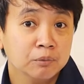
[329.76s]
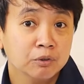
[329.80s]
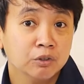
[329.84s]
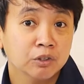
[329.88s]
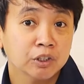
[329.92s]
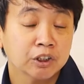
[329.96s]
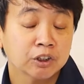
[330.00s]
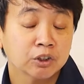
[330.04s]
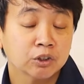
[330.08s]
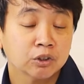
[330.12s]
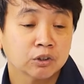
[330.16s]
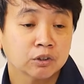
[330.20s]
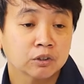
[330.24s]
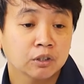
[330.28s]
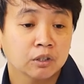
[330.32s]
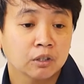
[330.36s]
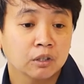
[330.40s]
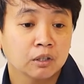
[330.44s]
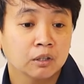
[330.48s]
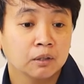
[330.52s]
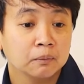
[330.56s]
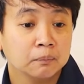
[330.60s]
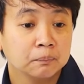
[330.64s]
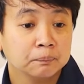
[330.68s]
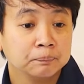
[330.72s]
ni mo is
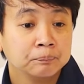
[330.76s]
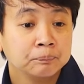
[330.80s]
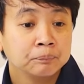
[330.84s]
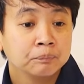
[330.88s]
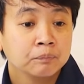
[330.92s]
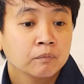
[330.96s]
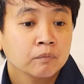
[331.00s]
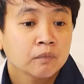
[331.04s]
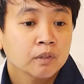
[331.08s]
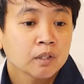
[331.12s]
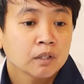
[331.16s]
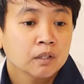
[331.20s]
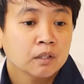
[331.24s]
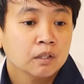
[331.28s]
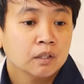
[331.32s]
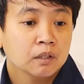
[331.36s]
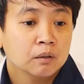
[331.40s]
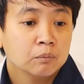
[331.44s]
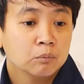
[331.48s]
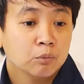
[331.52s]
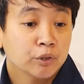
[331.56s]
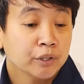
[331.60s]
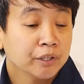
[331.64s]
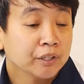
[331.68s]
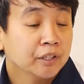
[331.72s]

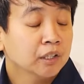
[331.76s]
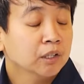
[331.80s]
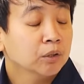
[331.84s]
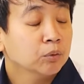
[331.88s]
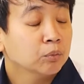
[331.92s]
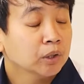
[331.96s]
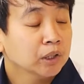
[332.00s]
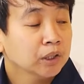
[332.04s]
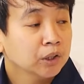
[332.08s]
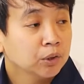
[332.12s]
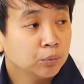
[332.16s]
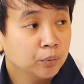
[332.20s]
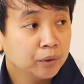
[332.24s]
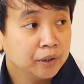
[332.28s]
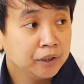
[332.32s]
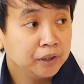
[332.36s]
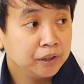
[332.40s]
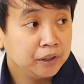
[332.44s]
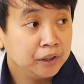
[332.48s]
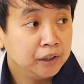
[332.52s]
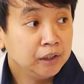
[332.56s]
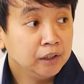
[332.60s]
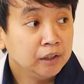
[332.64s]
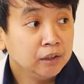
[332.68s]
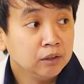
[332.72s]
more than
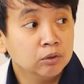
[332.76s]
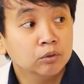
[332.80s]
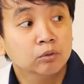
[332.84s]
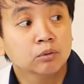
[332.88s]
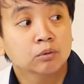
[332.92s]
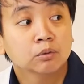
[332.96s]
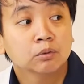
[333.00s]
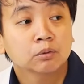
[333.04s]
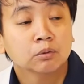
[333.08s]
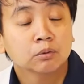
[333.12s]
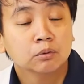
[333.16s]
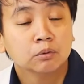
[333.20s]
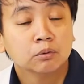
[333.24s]
120 to